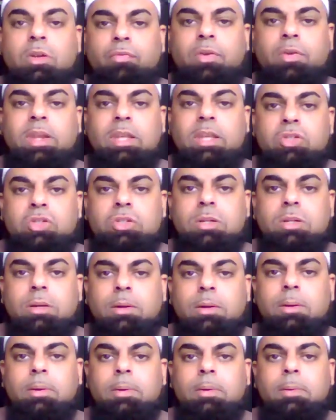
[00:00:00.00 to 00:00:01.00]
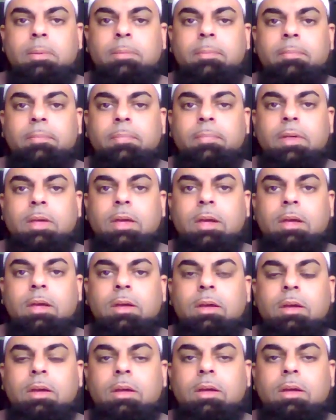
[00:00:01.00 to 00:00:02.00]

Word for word: to finish. Okay?